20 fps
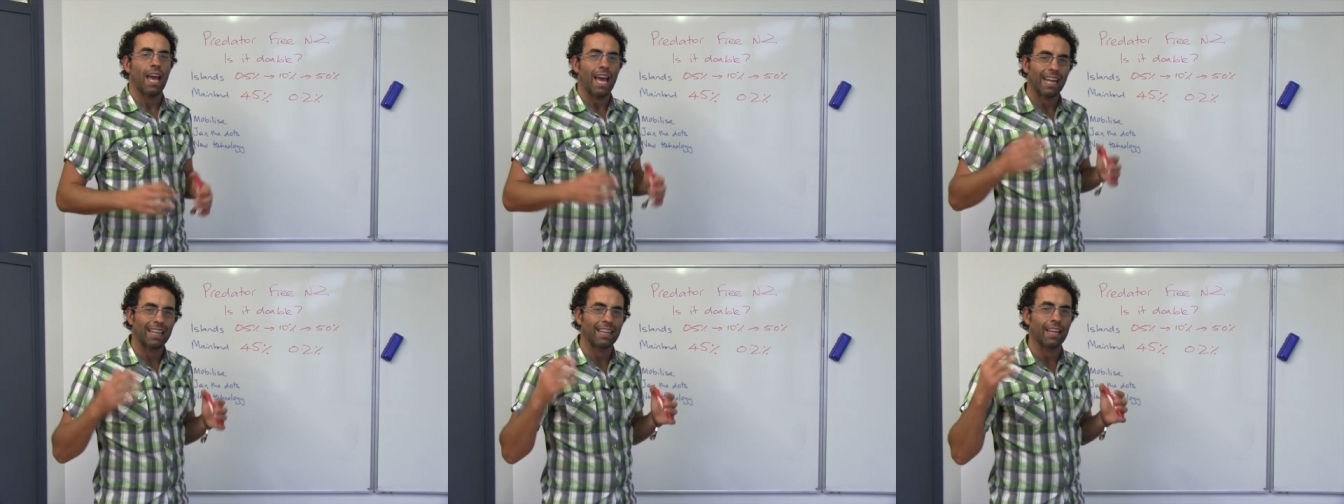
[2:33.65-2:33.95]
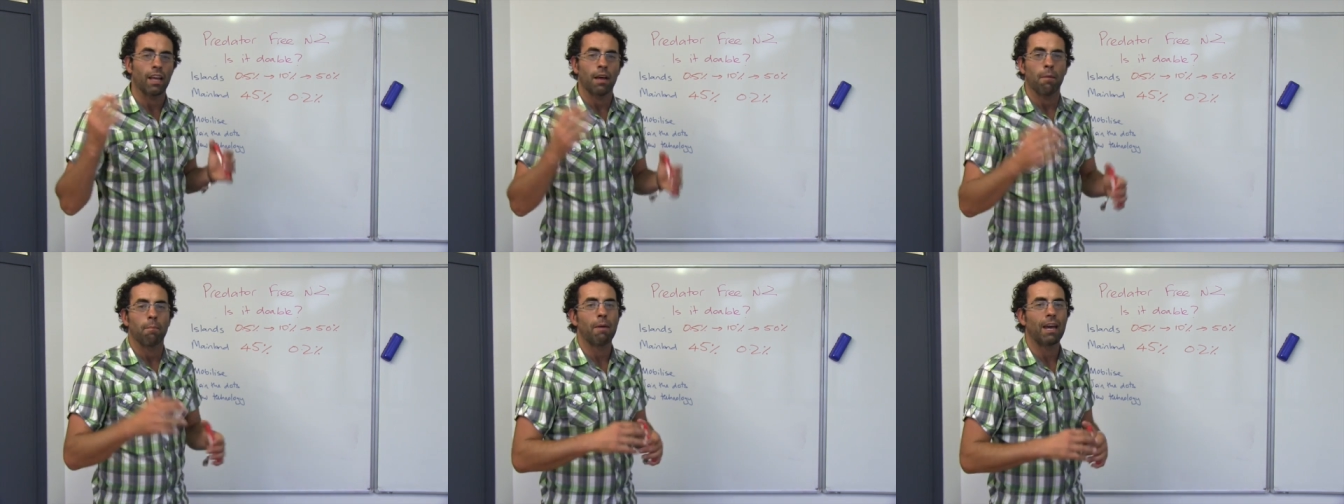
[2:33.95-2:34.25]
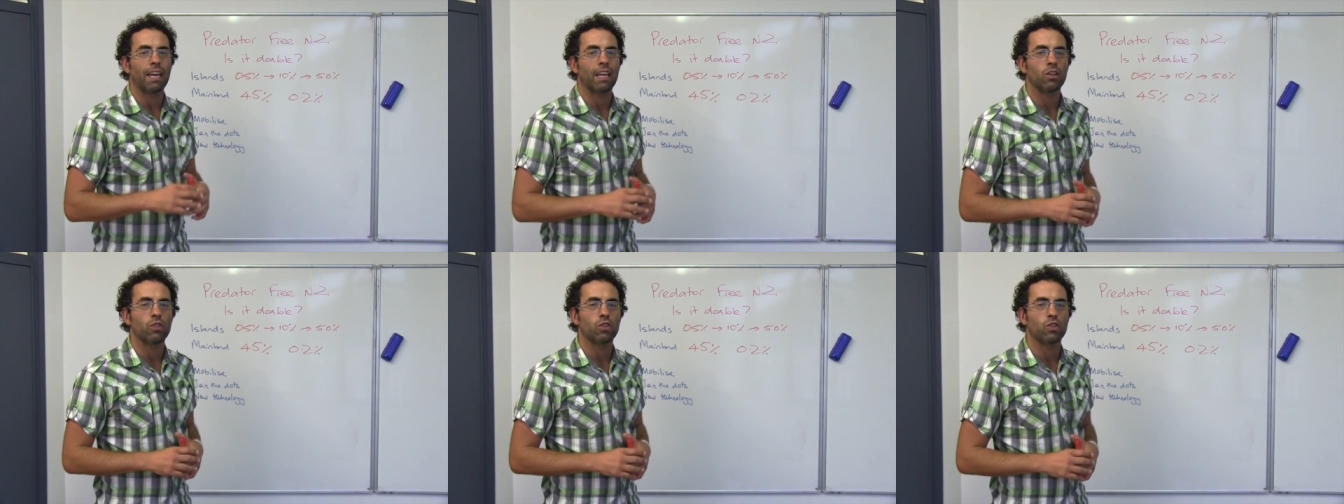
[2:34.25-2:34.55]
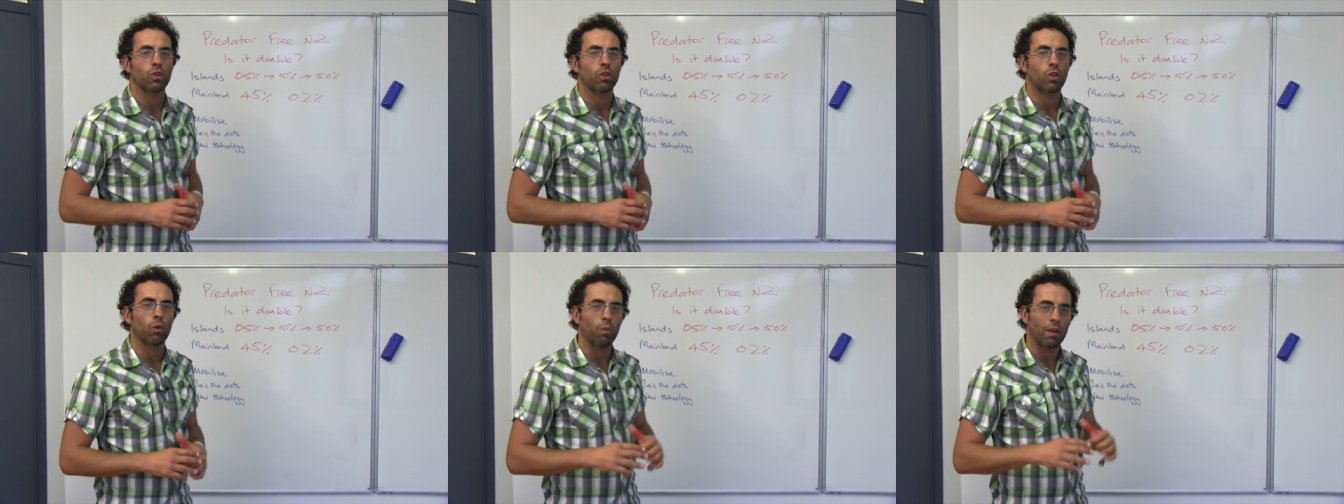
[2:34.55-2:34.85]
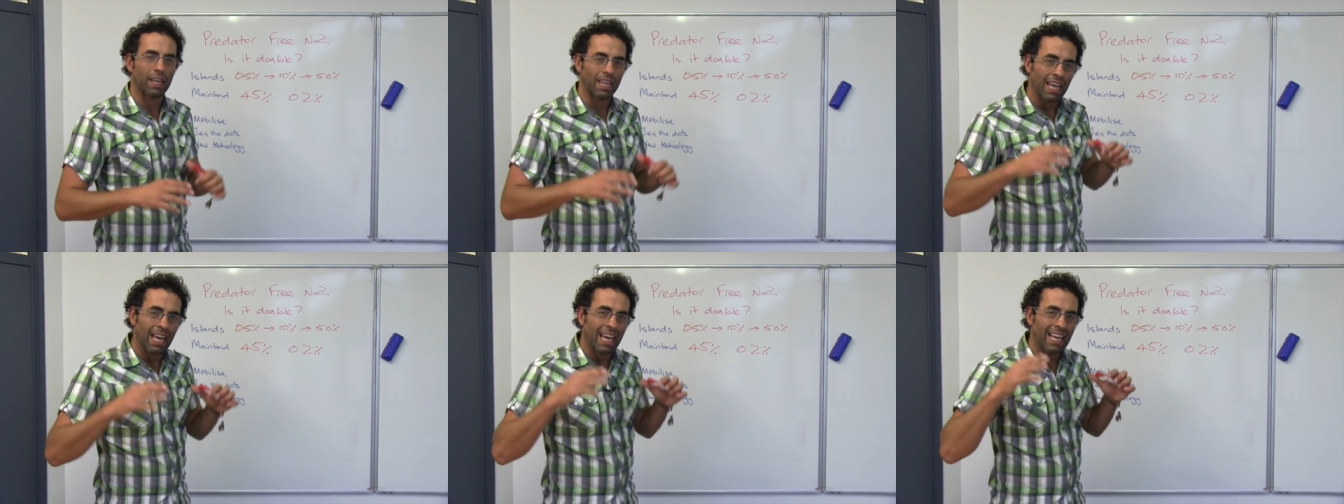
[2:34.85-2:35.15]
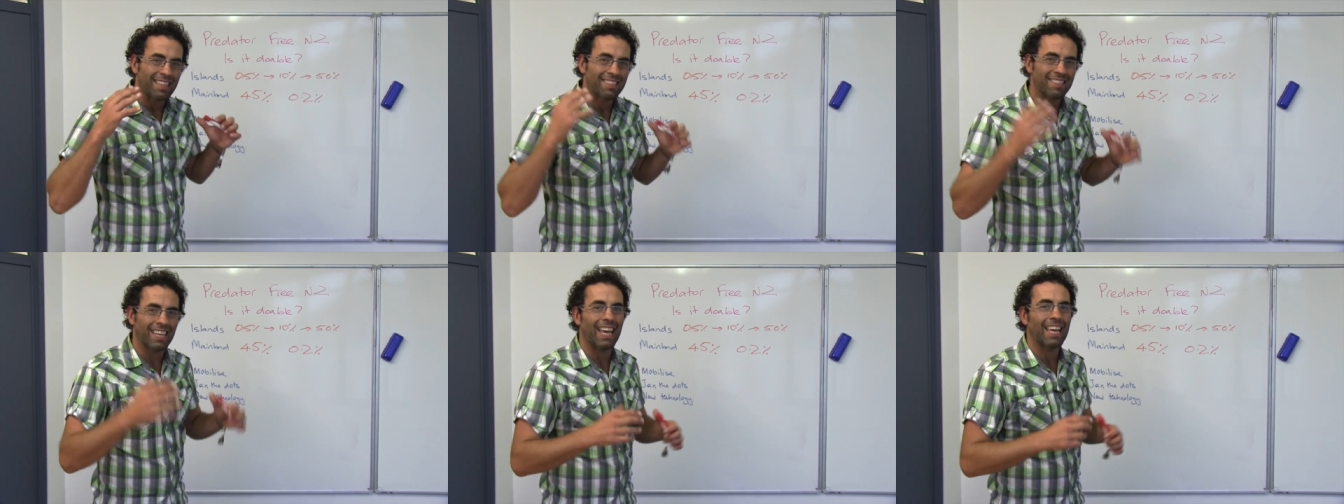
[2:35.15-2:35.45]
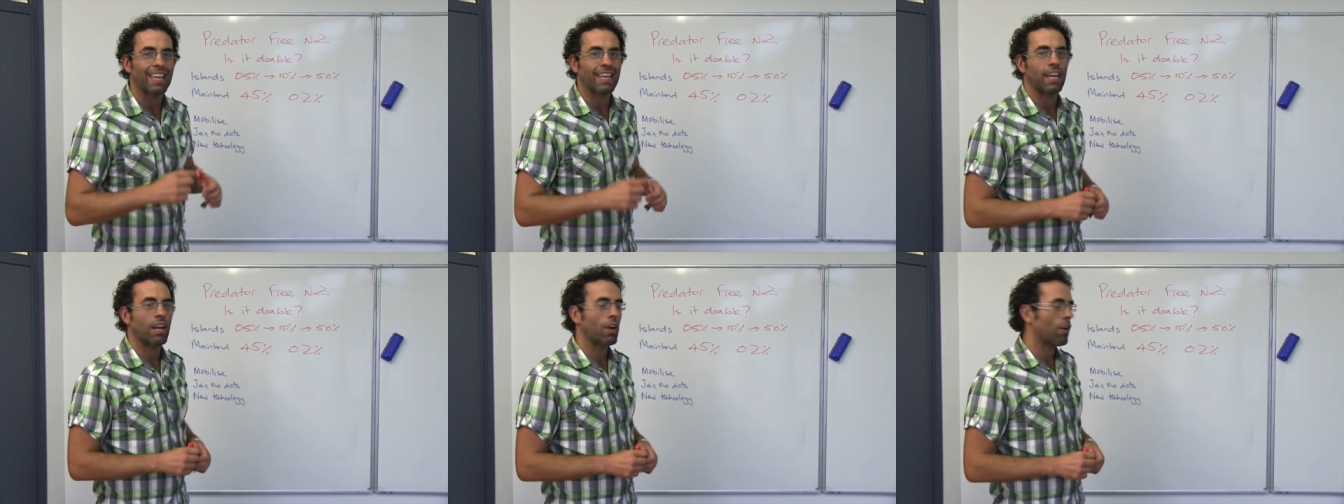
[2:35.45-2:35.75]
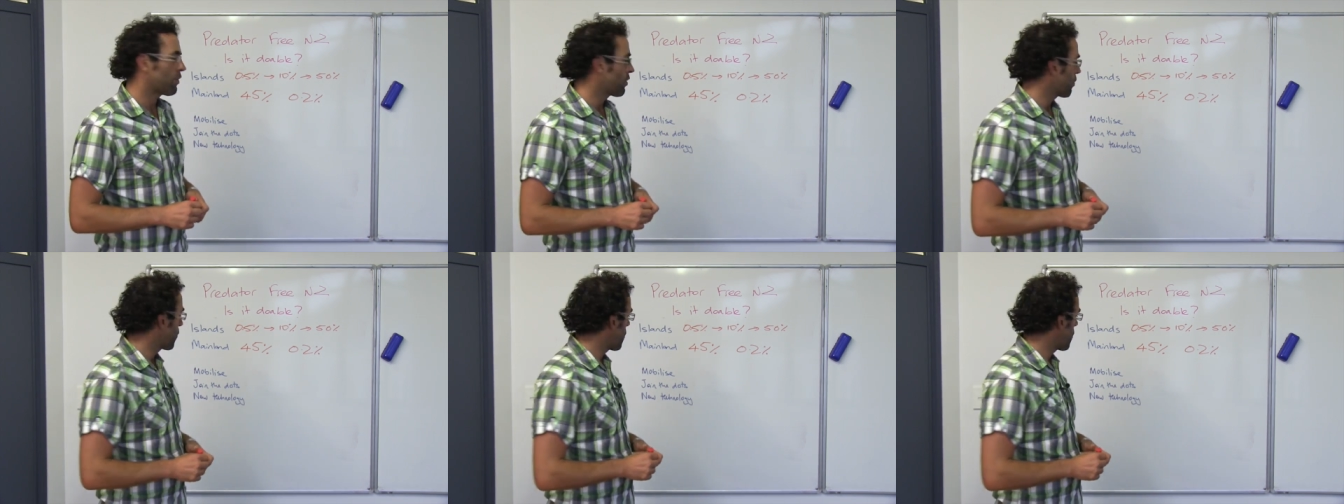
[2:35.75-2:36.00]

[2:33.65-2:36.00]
and making sure that we take care of